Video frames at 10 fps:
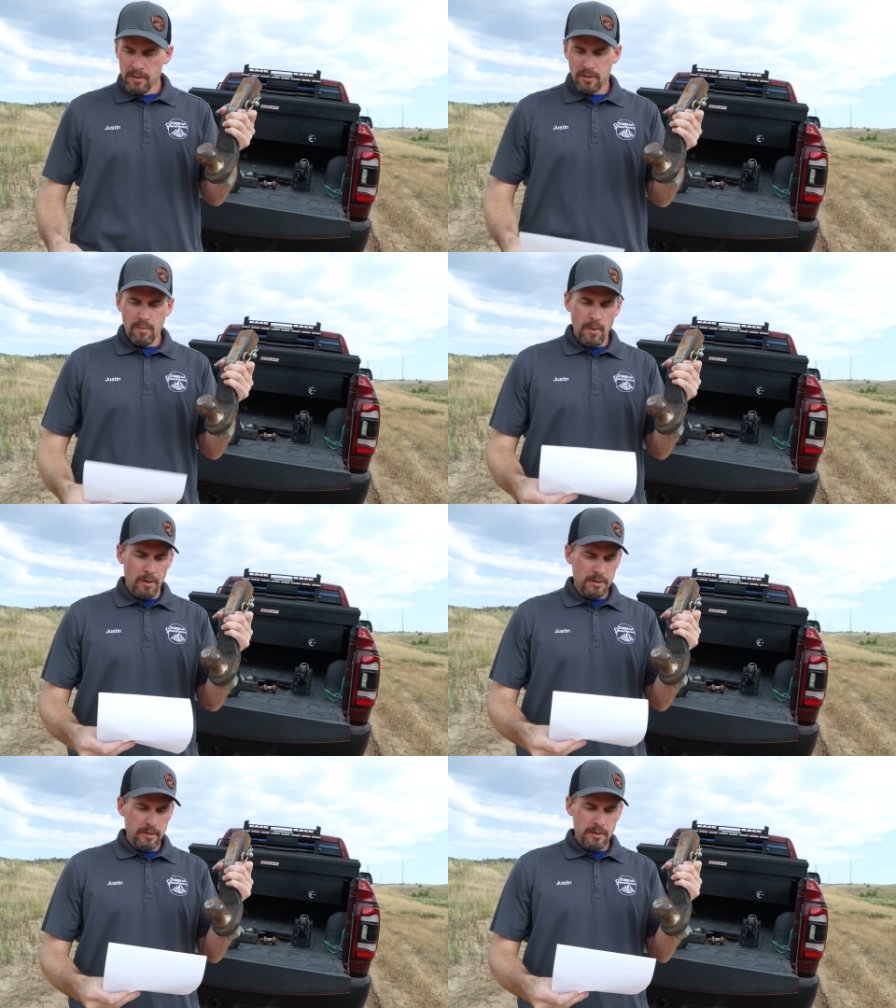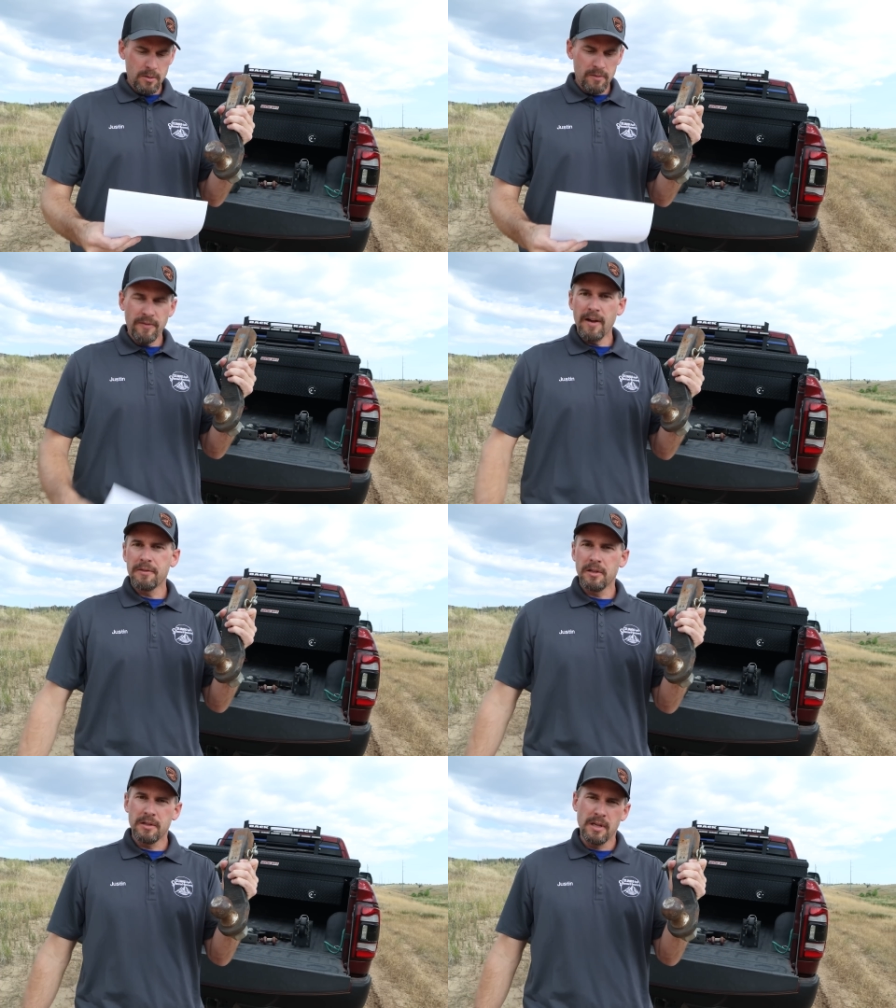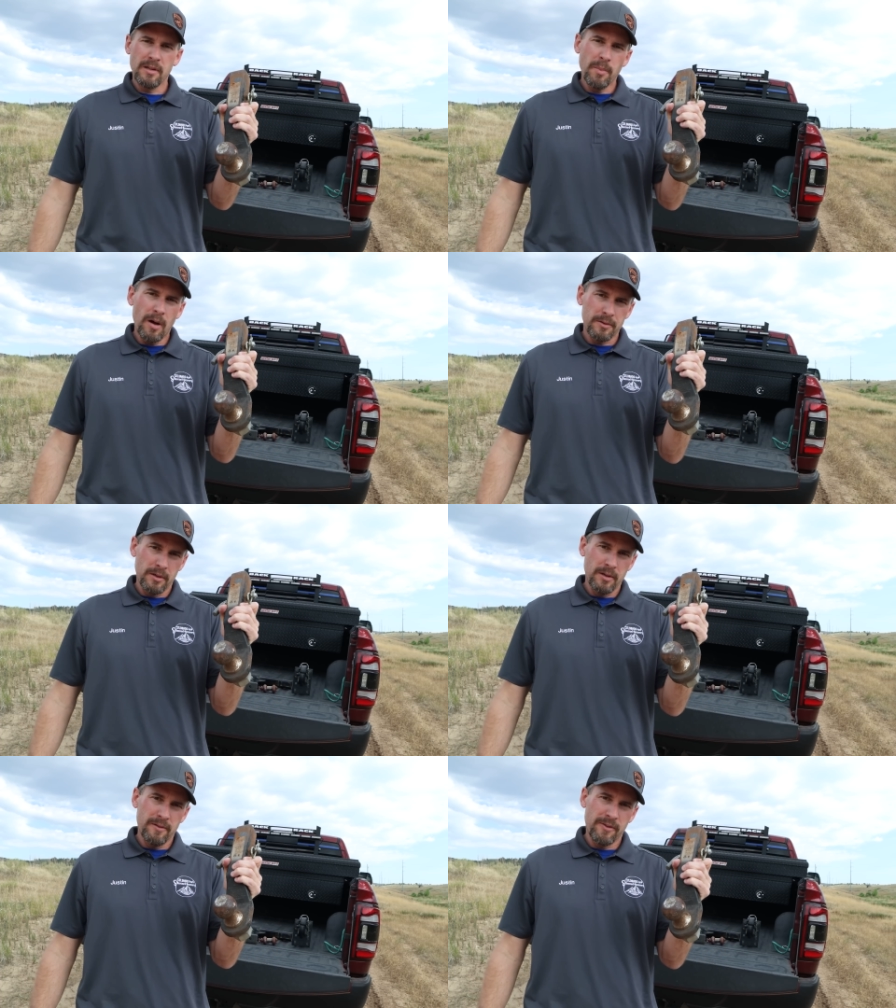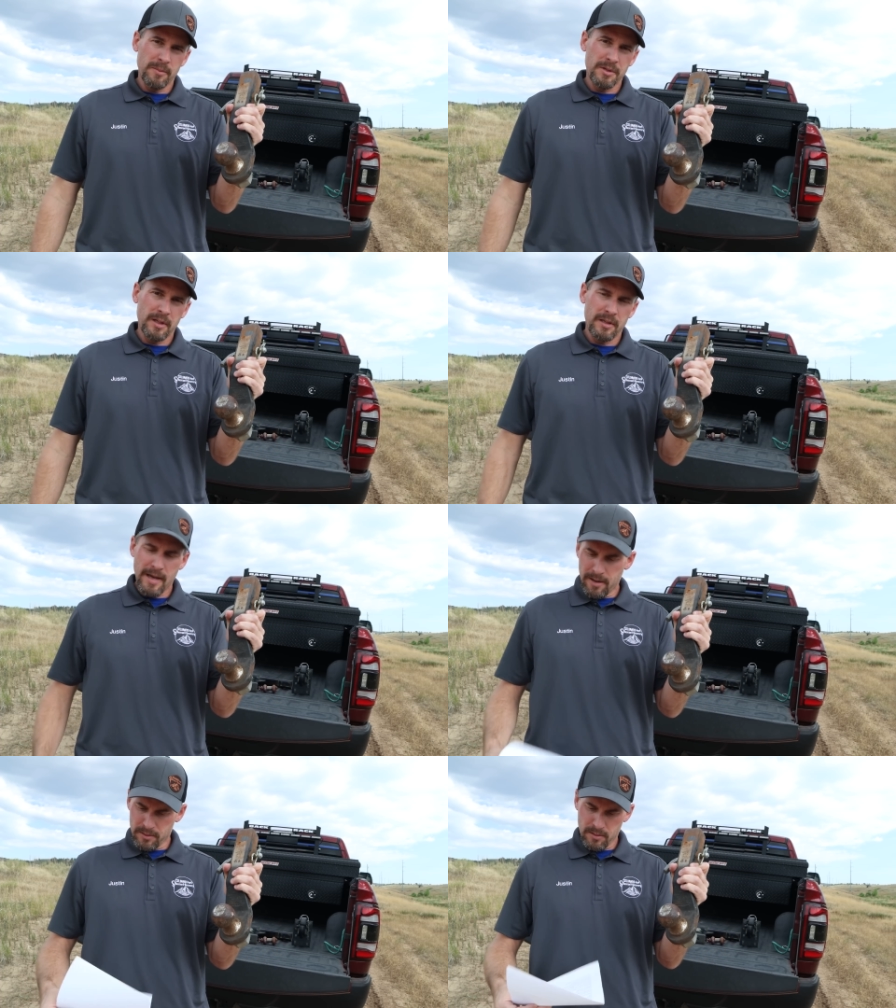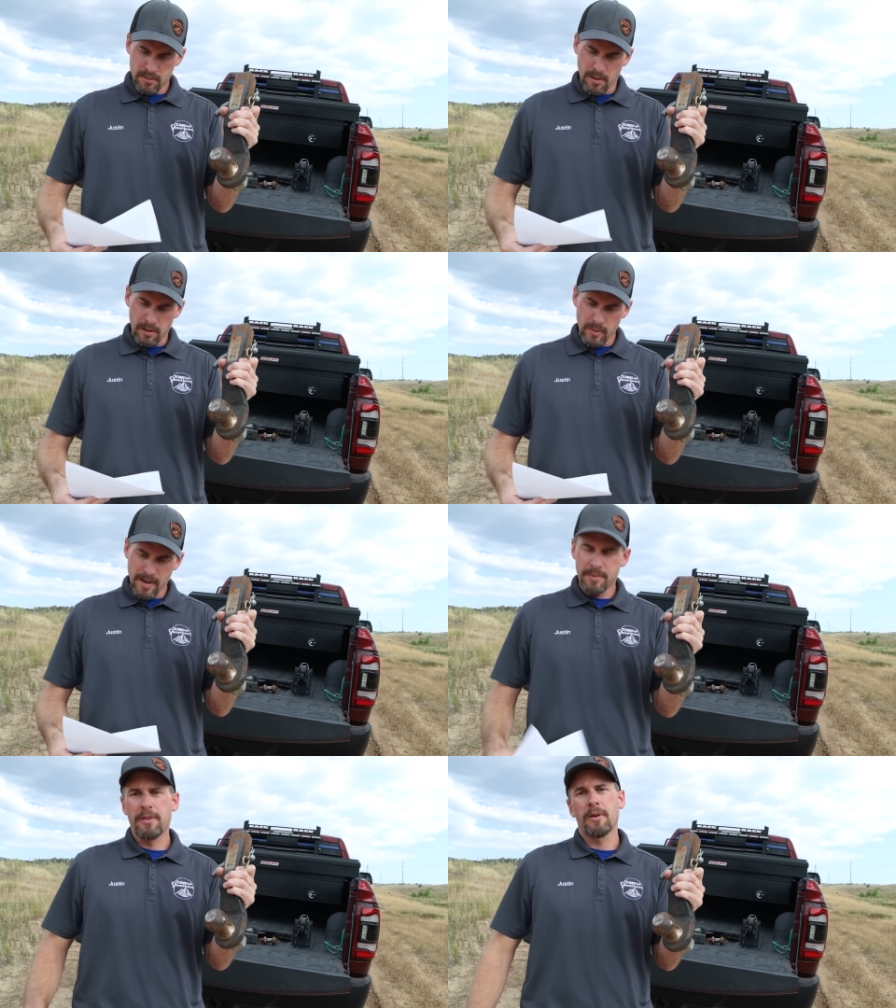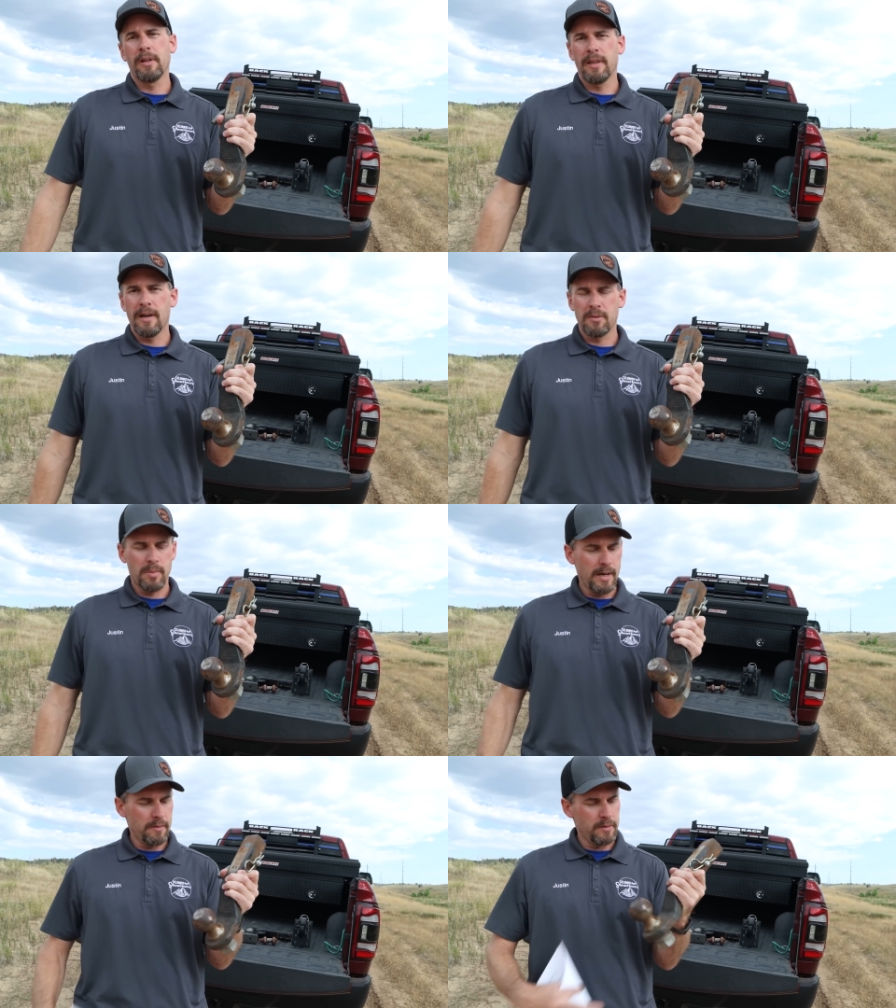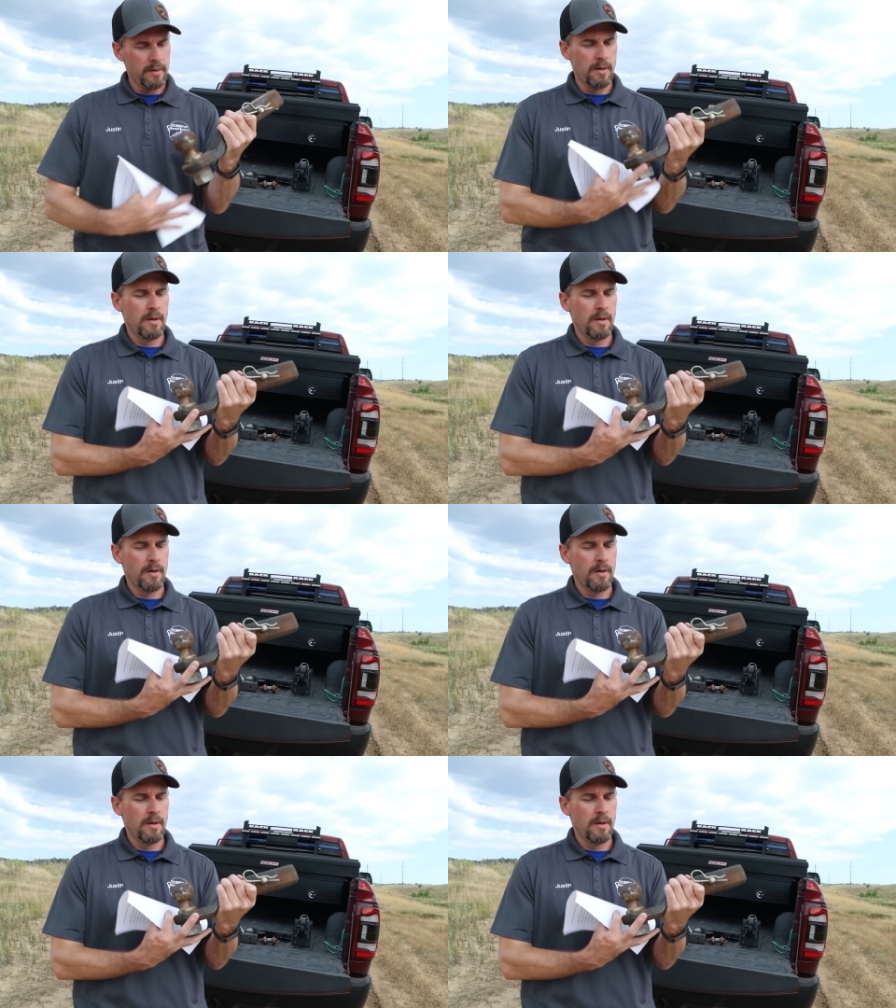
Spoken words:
So most of the 2 5/16 balls are good from 6,000 all the way up to 30,000 pounds.